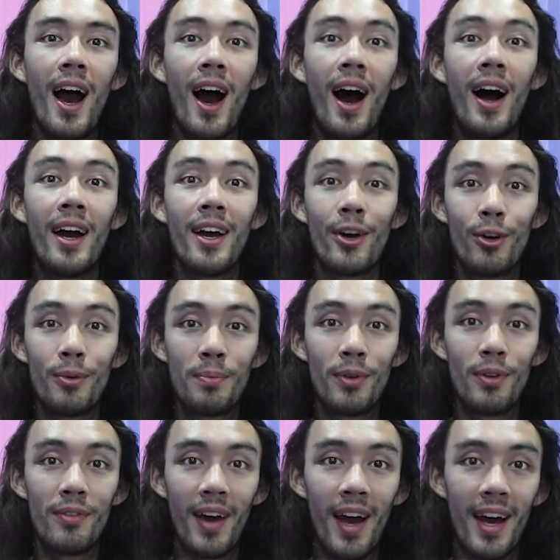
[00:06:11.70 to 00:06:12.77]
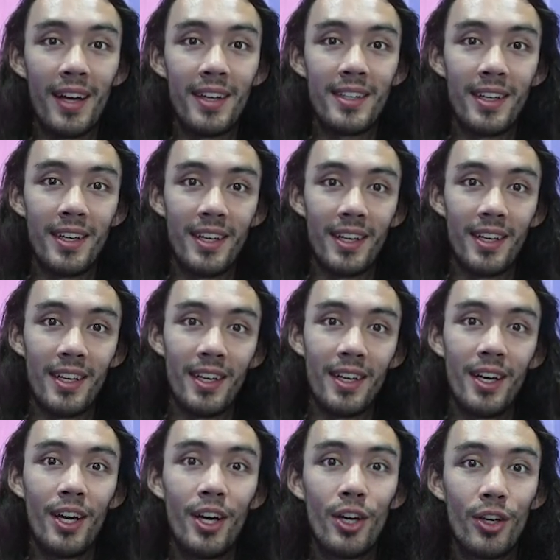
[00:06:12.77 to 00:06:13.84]
I hope you've had
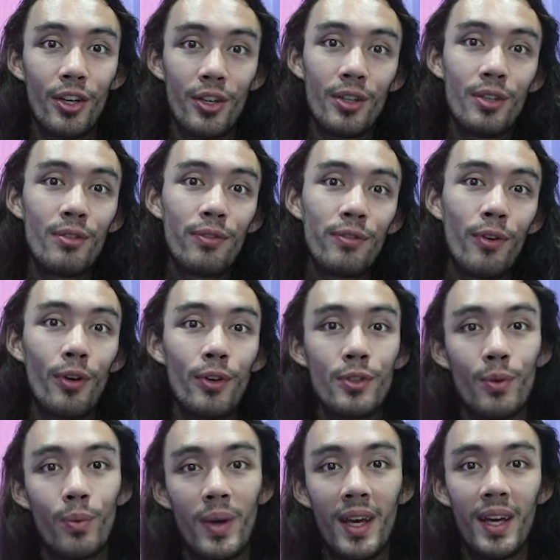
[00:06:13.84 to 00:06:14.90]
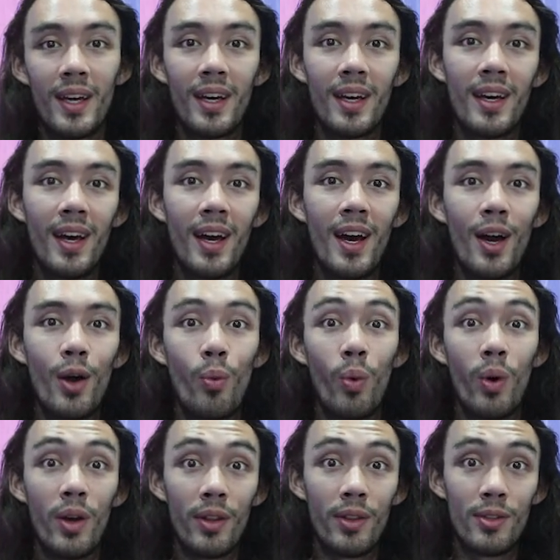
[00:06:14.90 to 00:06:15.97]
a good first week
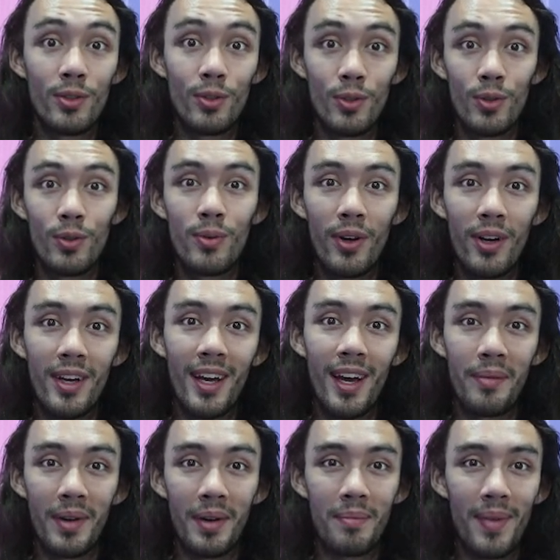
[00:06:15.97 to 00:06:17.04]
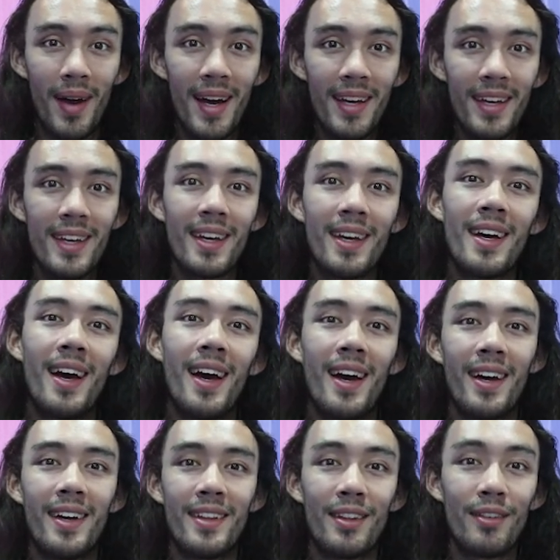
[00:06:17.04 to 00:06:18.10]
with schoolwork coming back
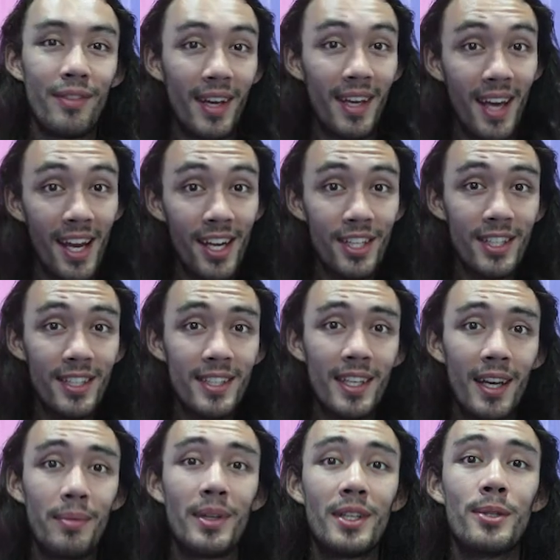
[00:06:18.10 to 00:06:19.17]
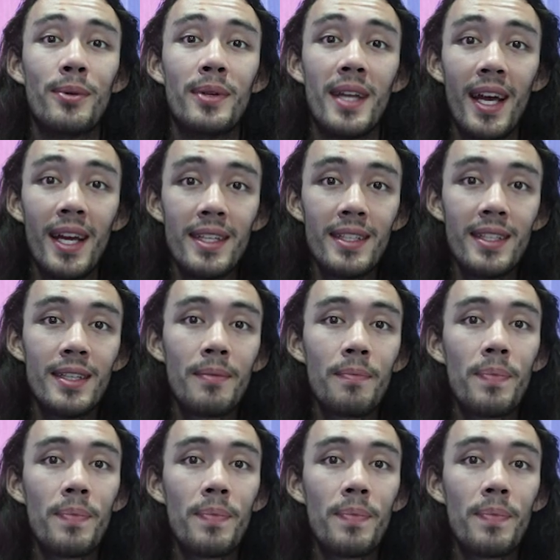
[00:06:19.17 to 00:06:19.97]
and the vacations coming to an end.